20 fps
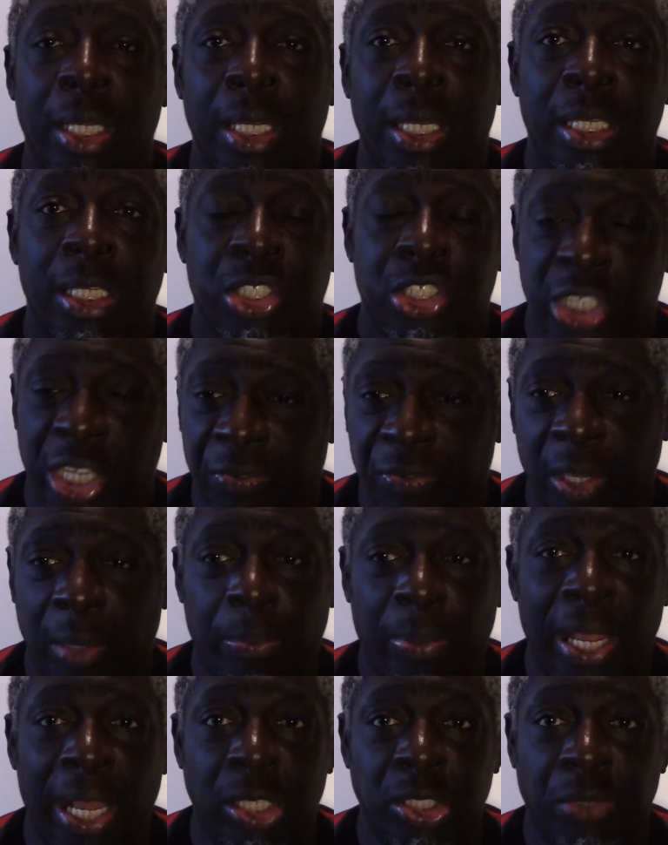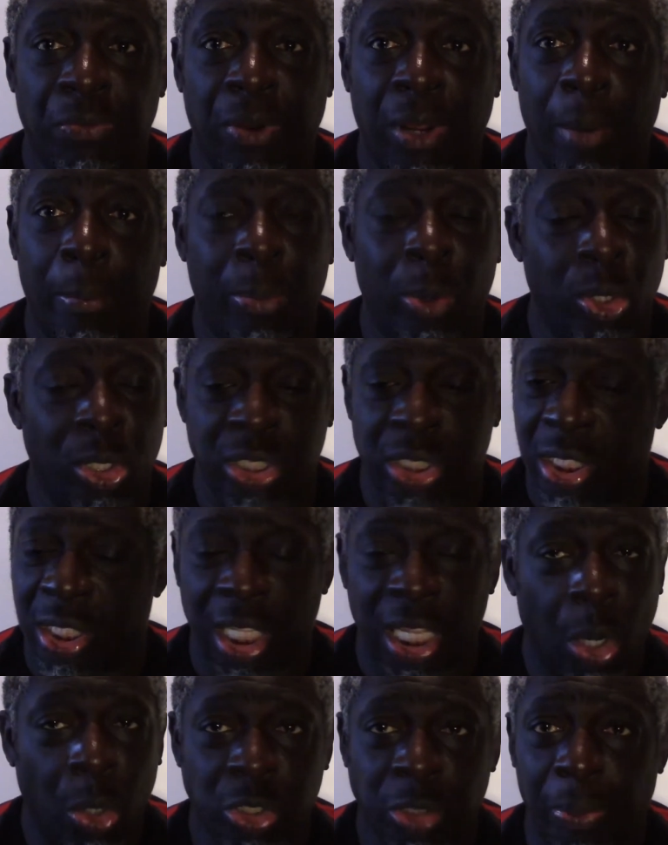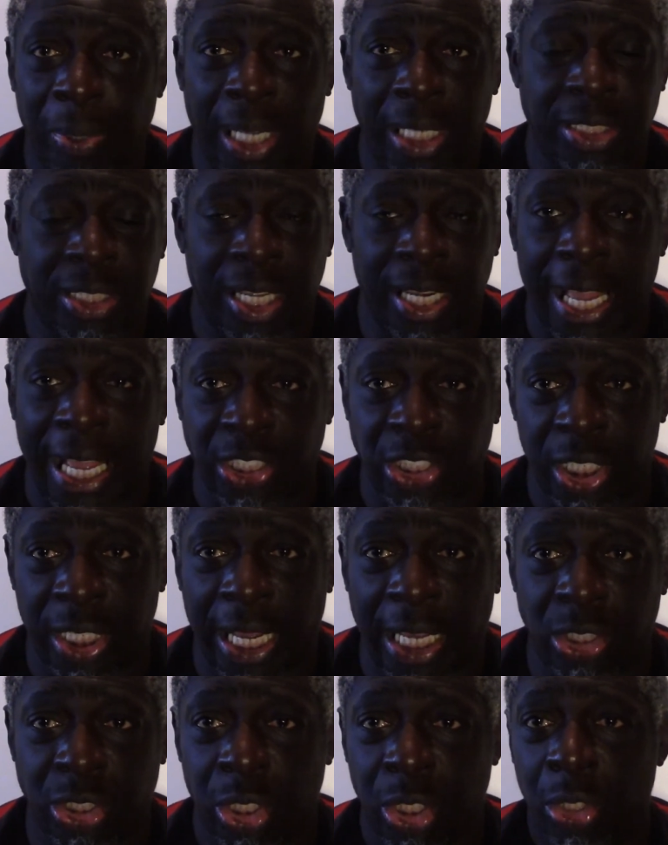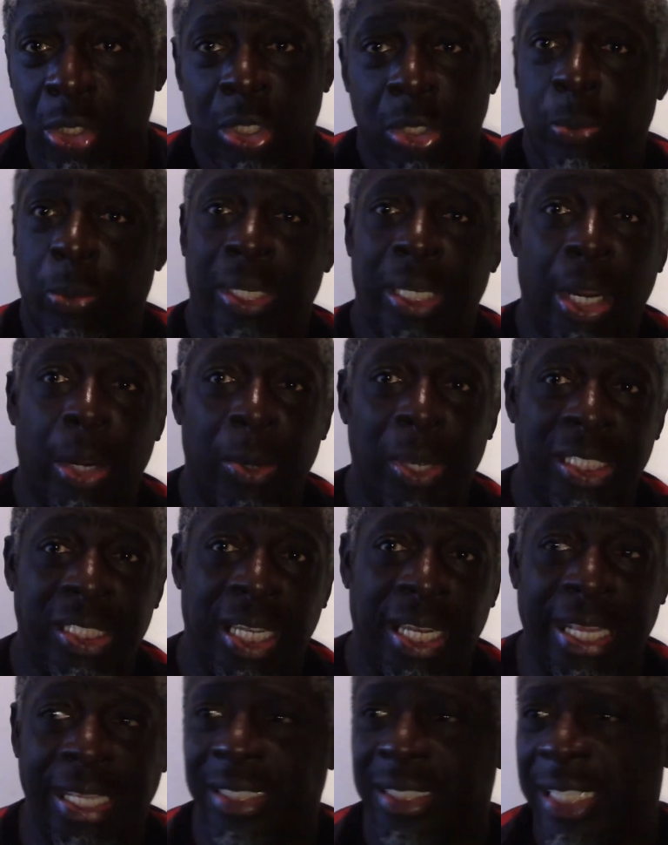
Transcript: shifting players off our books. Loads of players. Kolasinac, we know he's linked